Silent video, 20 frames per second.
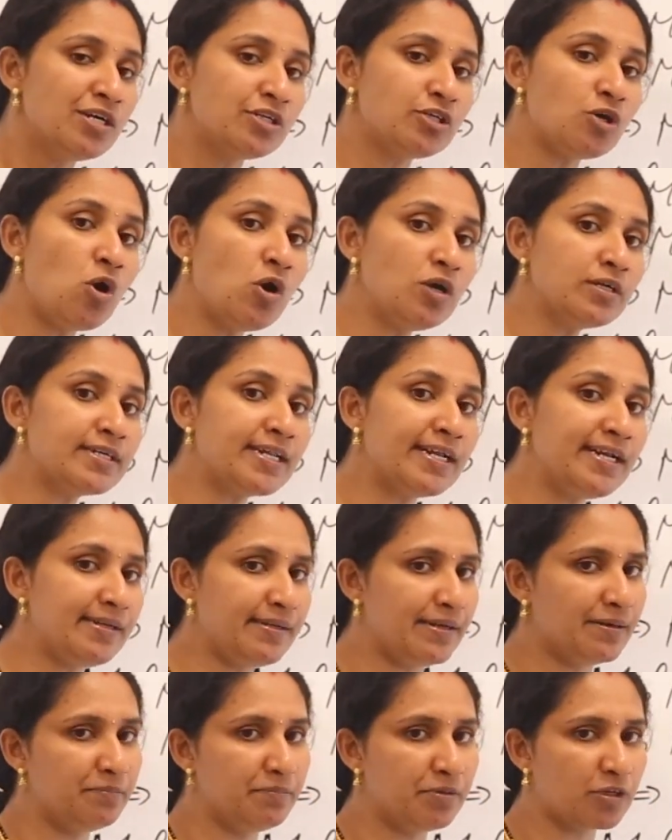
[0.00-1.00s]
total
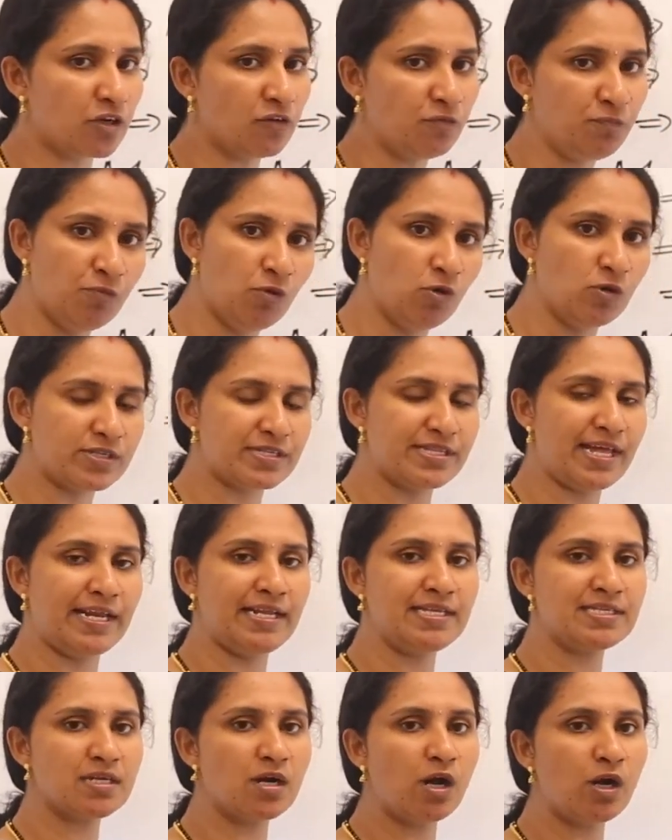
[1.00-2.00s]
number of moles. That
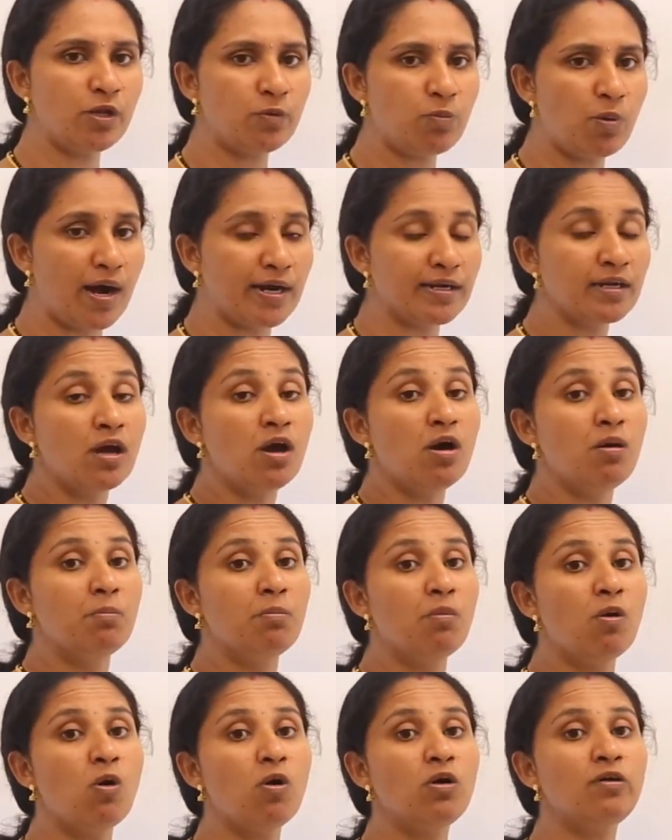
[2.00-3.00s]
is called what?
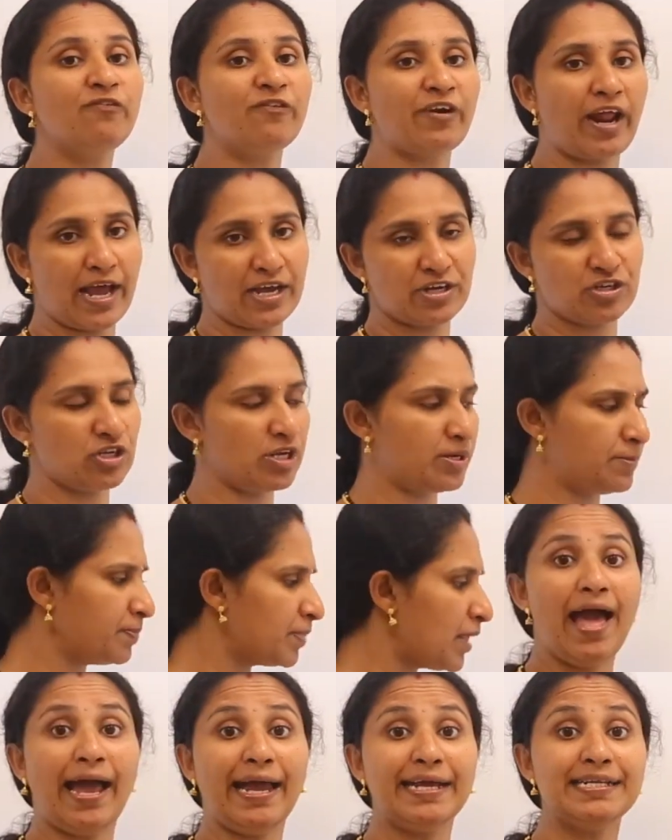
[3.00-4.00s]
Mole fraction.
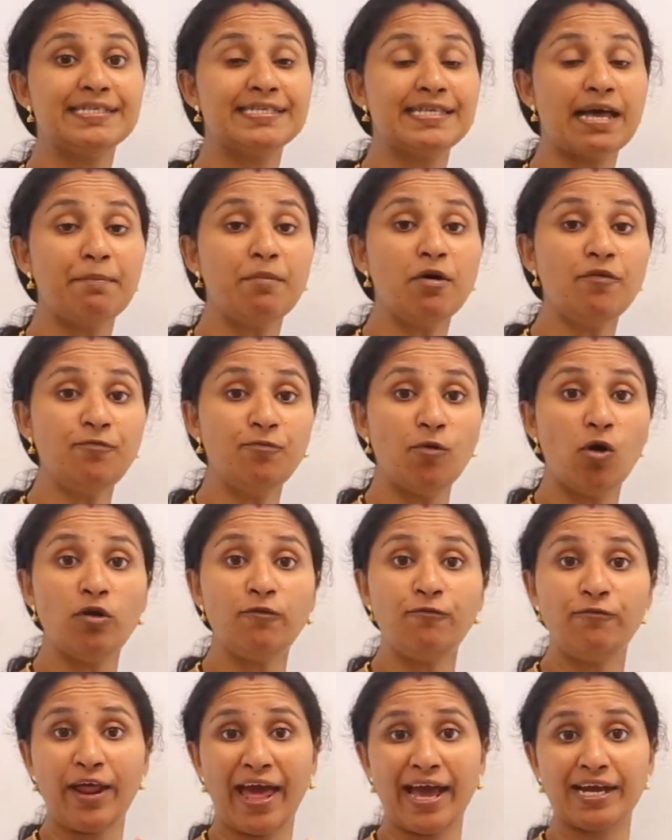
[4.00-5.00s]
And sum of
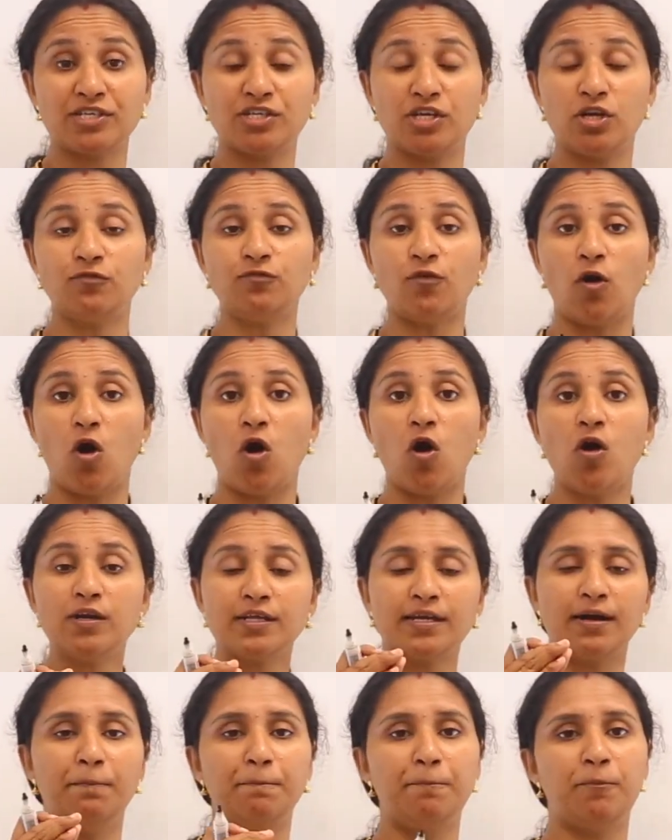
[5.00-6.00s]
mole fraction of
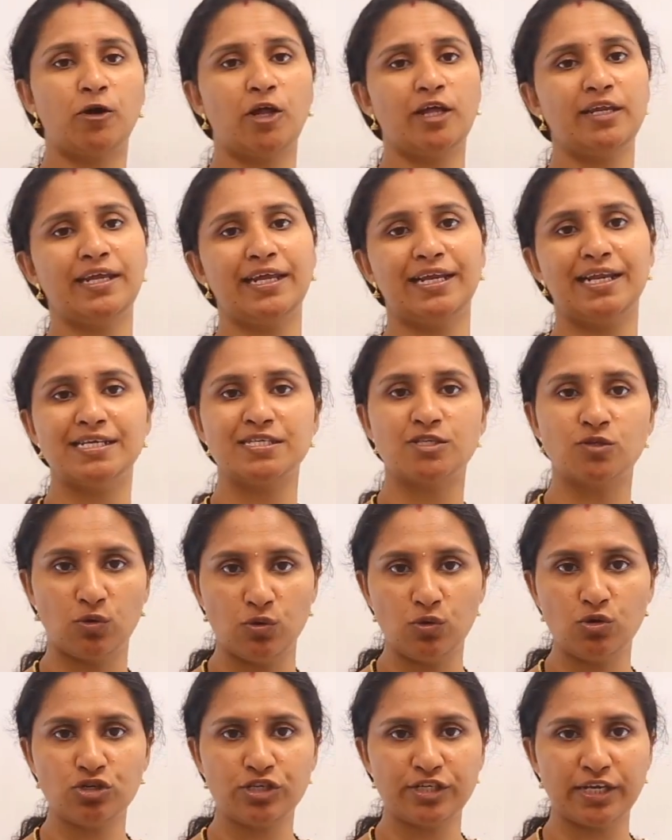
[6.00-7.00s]
all components in a
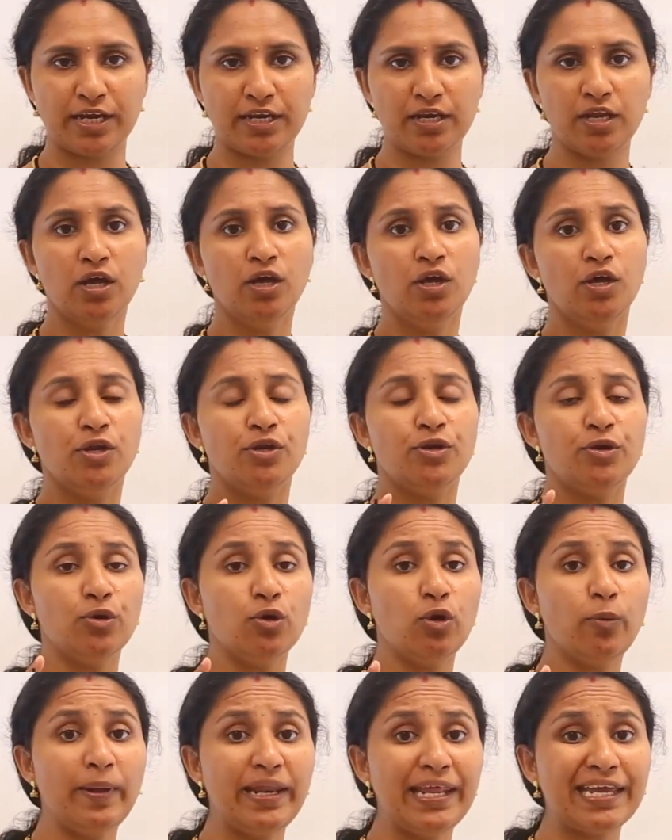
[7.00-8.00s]
solution
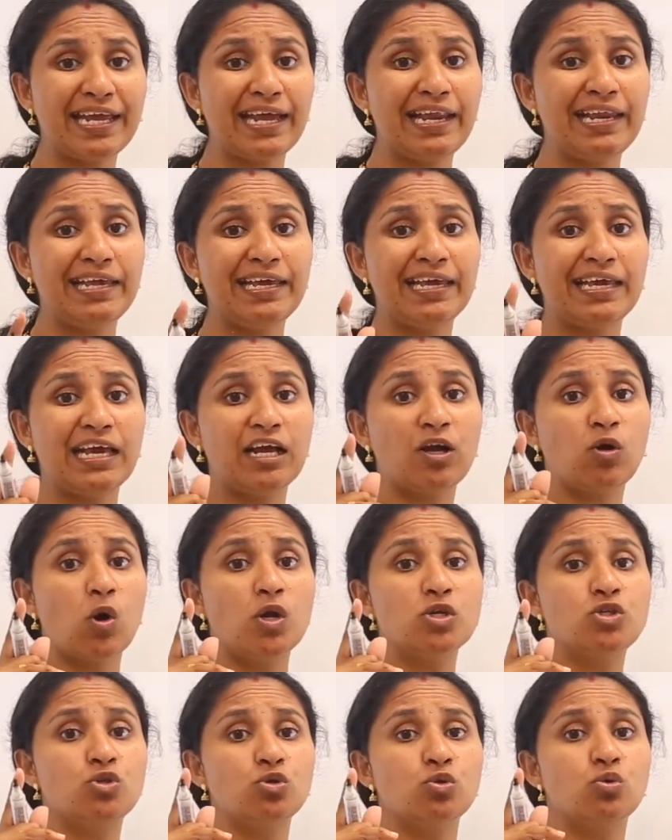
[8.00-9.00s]
numerically
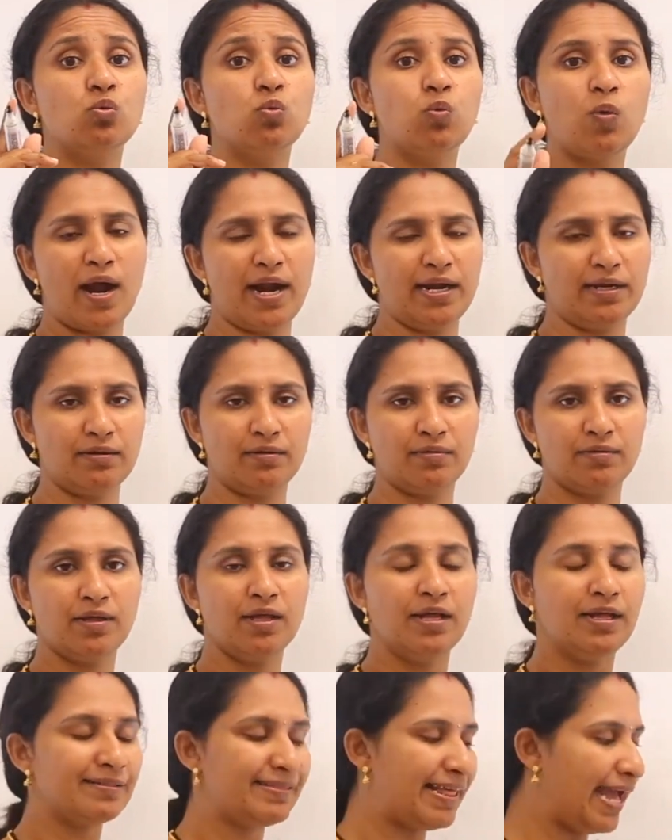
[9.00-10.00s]
equal to 1.
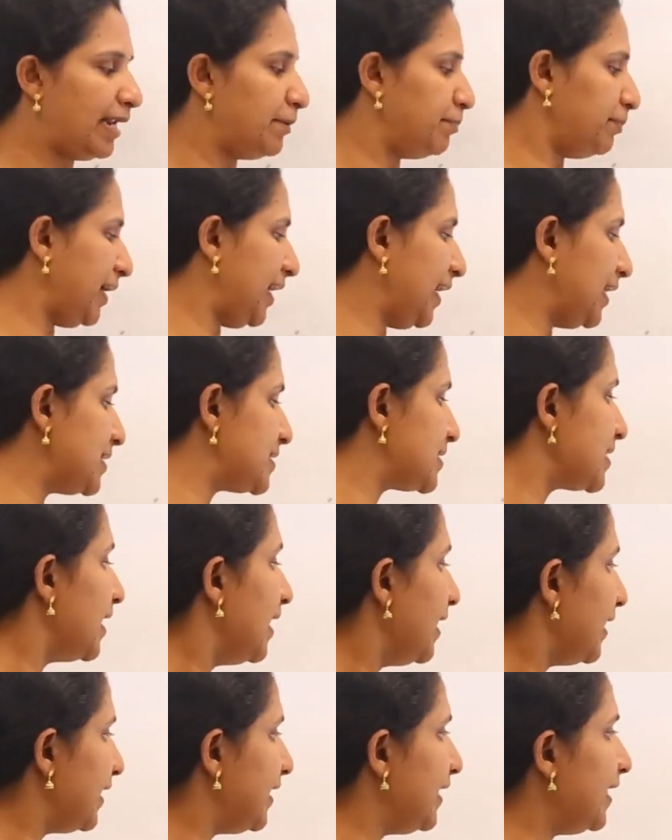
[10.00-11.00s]
That means
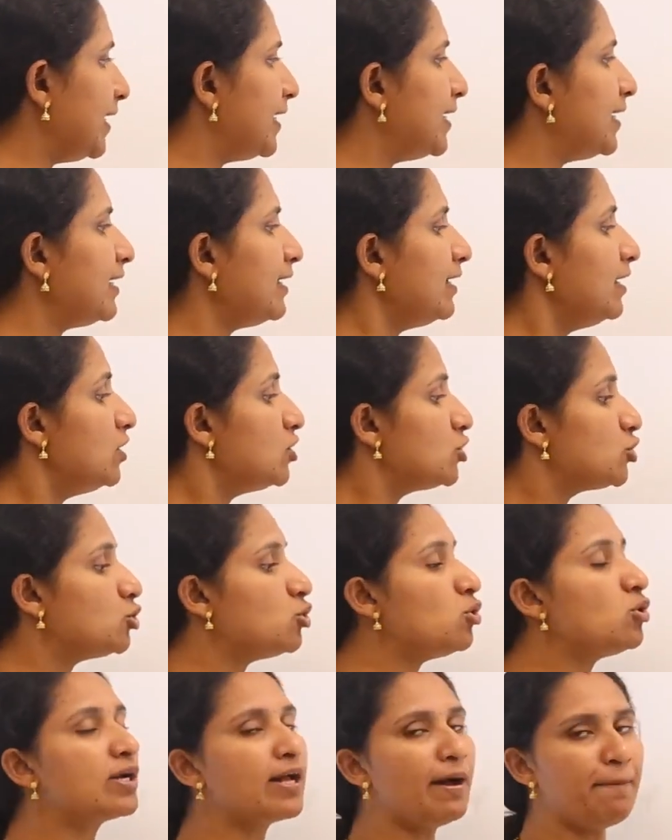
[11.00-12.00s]
here
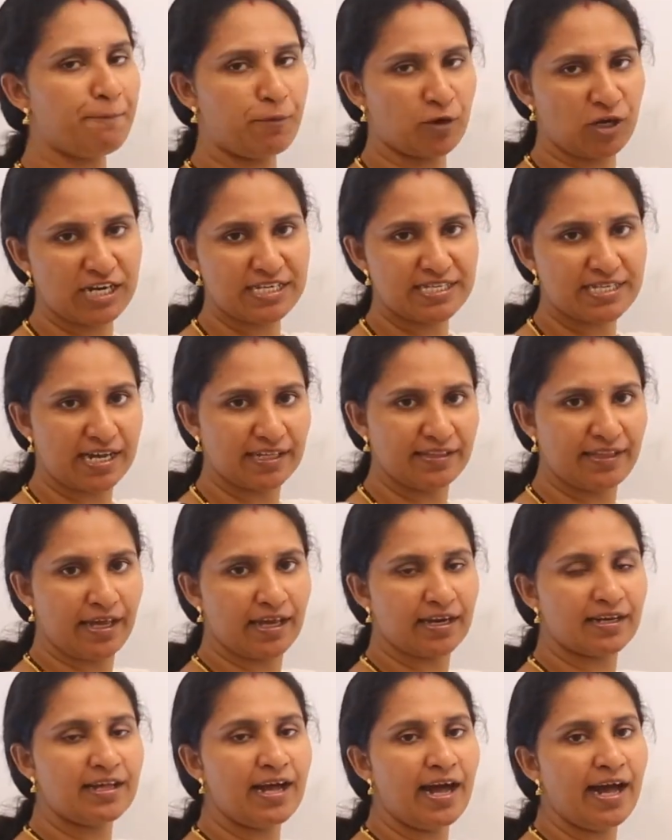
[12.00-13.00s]
two components are
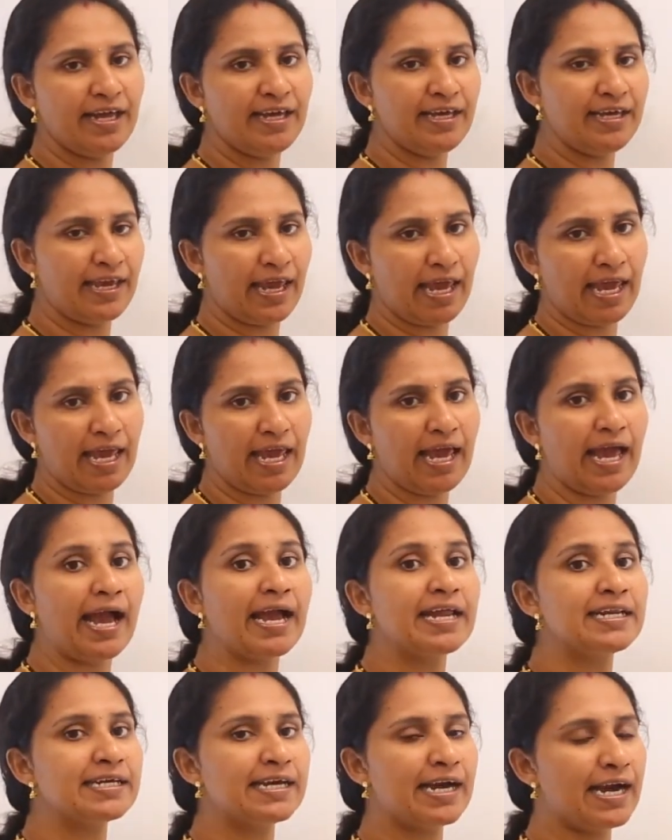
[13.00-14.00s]
there, chi A and